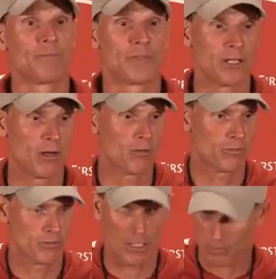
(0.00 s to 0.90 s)
You know,
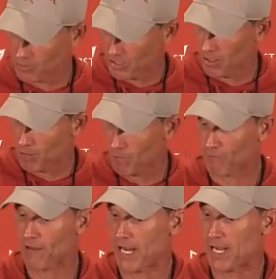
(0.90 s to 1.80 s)
we're going to need all of our
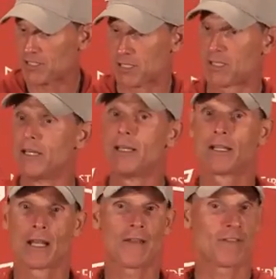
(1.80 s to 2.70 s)
fans and
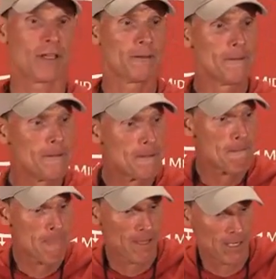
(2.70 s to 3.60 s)
going to have to
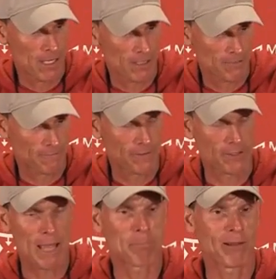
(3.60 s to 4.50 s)
fill
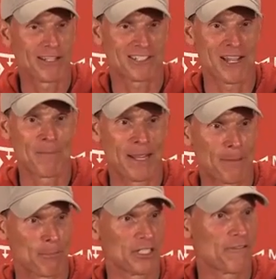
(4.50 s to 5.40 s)
that place up, man.
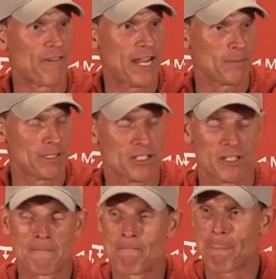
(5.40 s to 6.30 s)
Bring your families
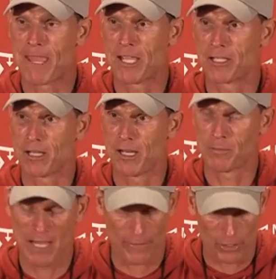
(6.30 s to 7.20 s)
and
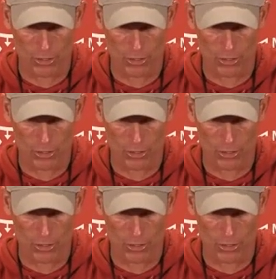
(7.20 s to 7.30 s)
have a good